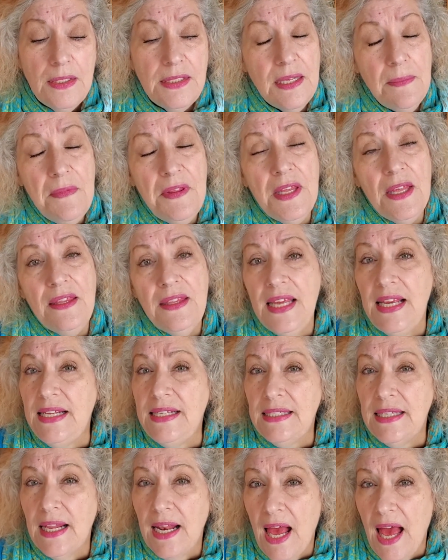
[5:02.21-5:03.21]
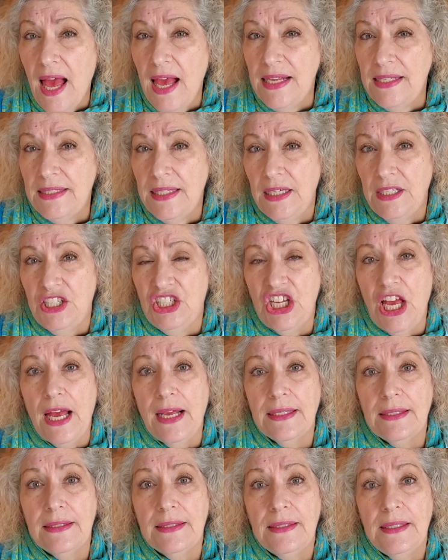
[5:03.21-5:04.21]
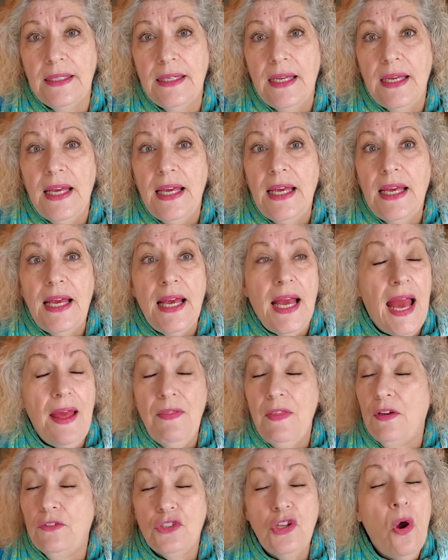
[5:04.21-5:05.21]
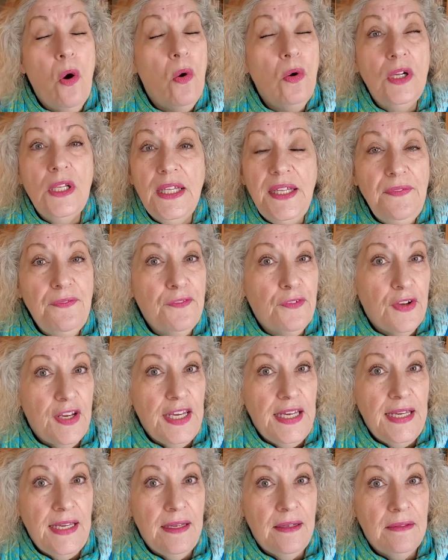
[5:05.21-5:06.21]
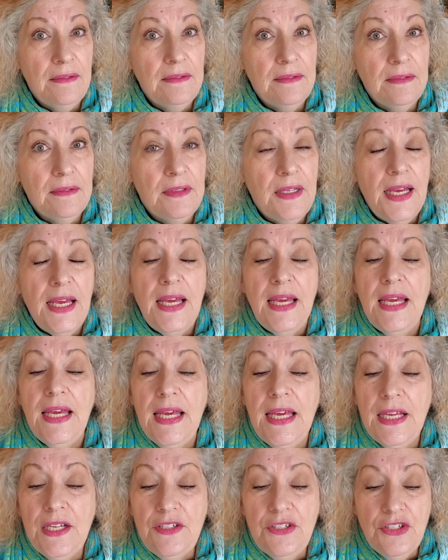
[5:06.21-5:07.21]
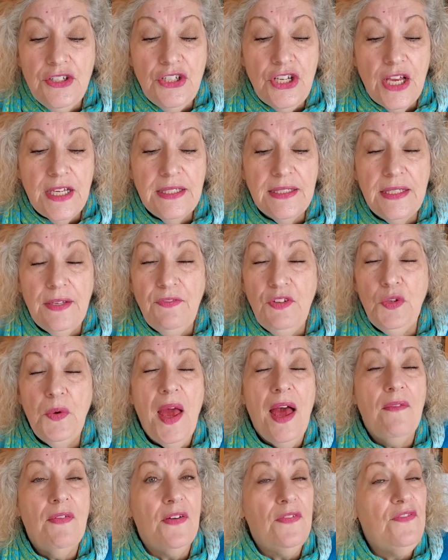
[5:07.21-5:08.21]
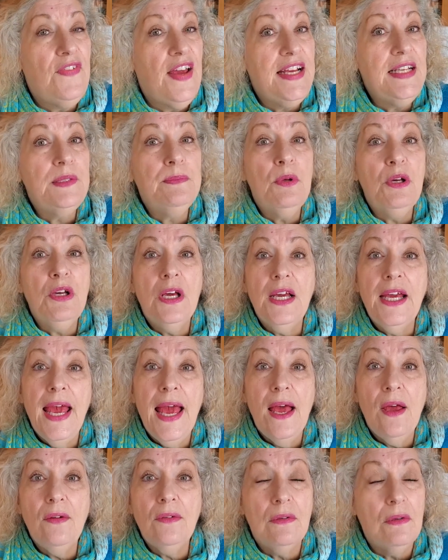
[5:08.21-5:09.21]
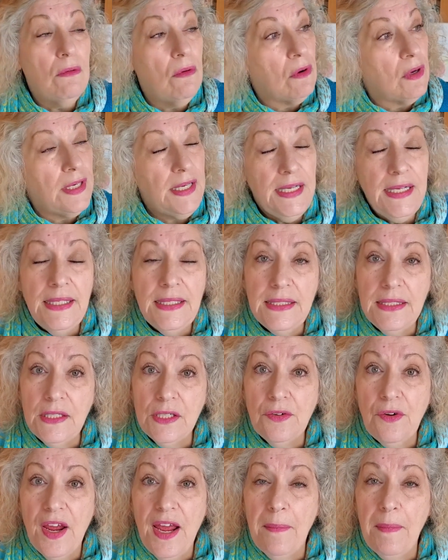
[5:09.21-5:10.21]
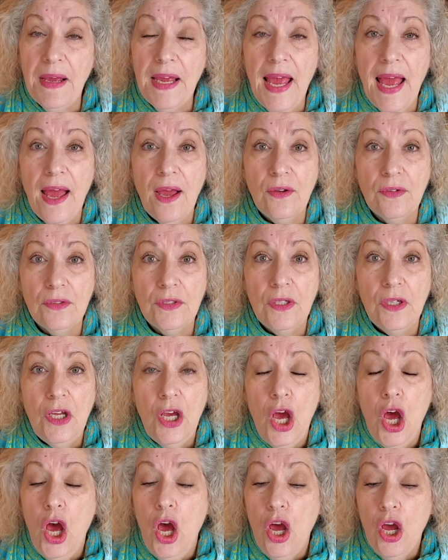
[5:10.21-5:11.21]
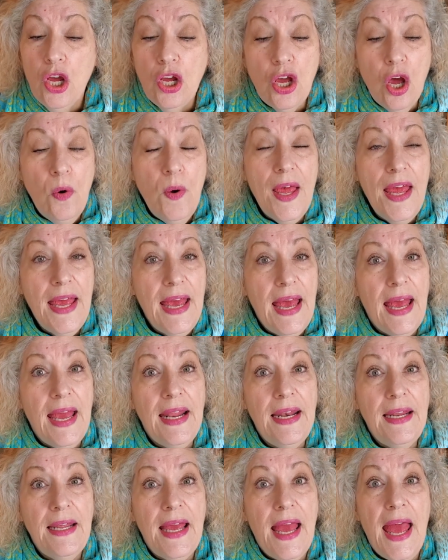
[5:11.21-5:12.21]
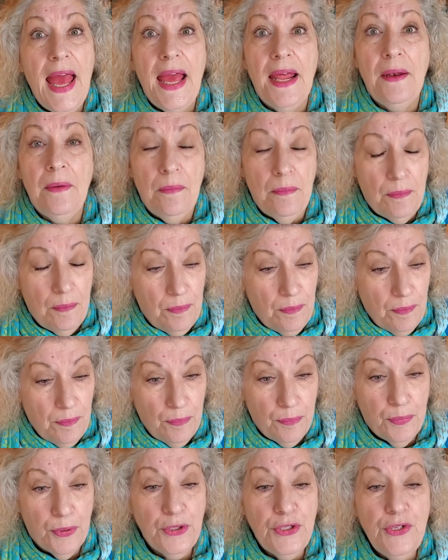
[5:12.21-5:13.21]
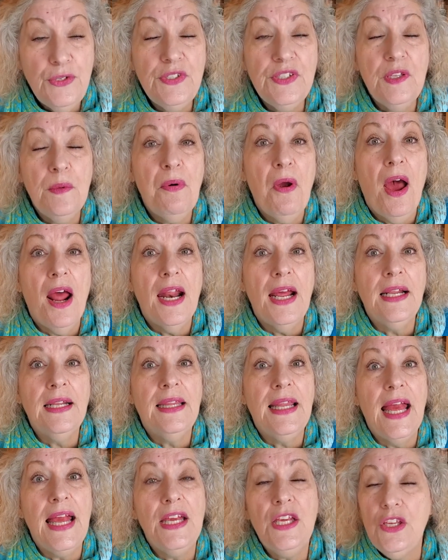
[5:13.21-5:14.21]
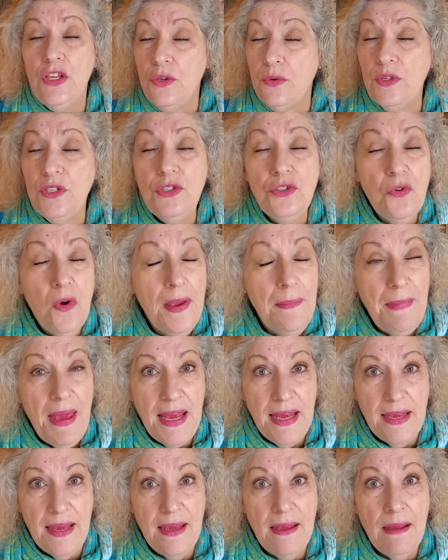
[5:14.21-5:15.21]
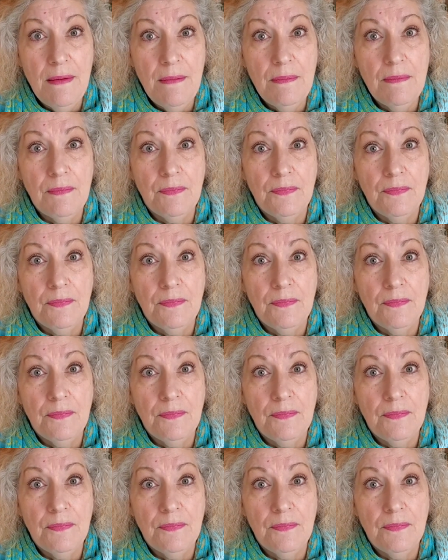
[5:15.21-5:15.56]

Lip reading: Some of the things that I suggest, and they're totally free, is just if you have a Facebook account or an Instagram account, go ahead and produce the product that you enjoy making,